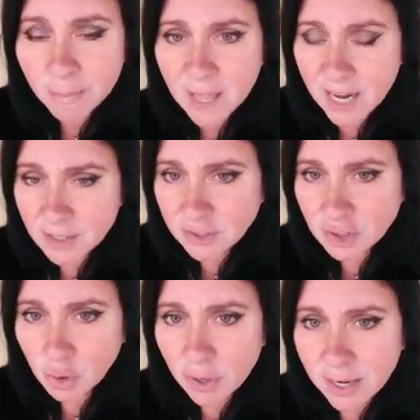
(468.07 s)
End of
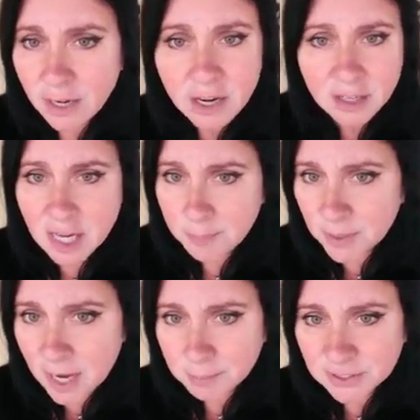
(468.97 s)
story. Keep it
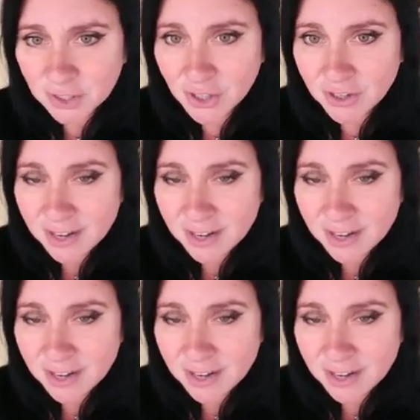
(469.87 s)
up, sir.